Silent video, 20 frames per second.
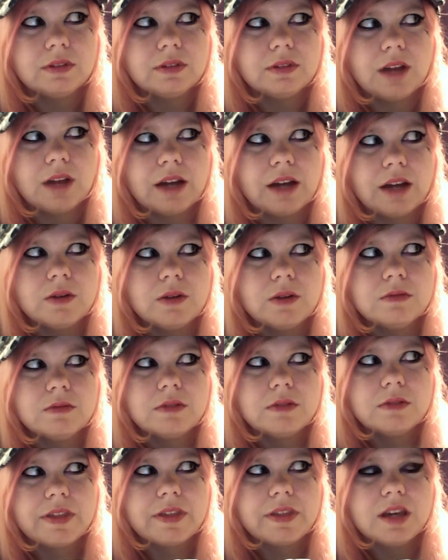I don't
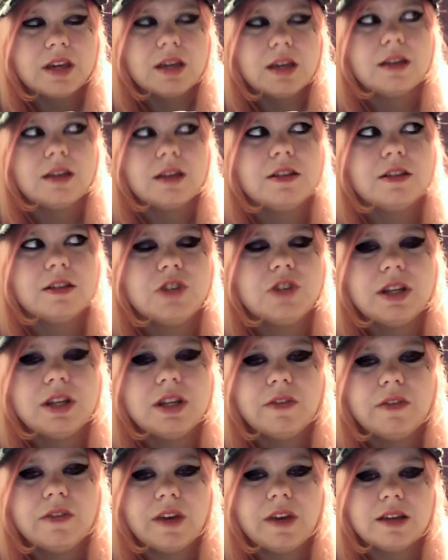think GD
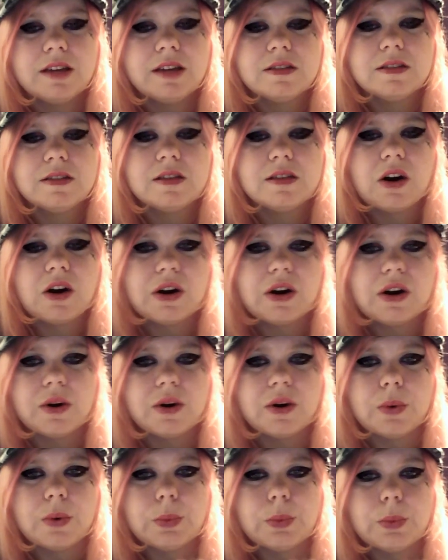fans
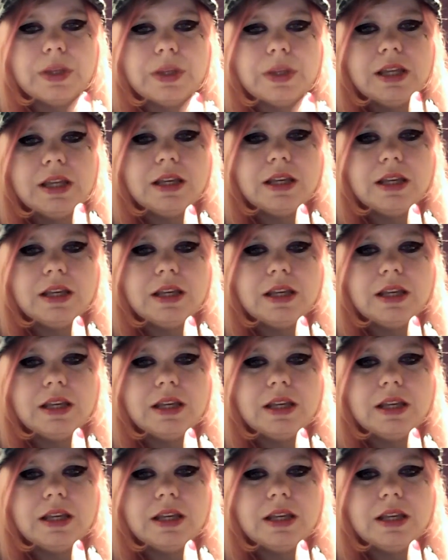are really